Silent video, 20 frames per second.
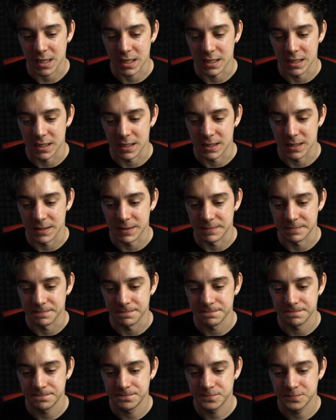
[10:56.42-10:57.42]
Um,
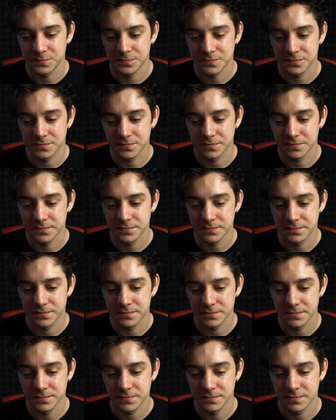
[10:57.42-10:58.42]

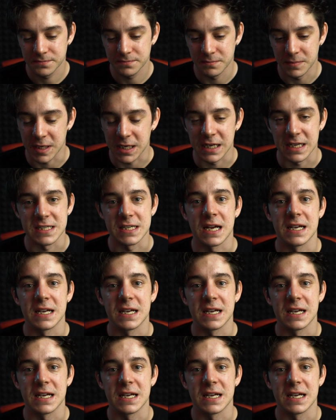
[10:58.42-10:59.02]
because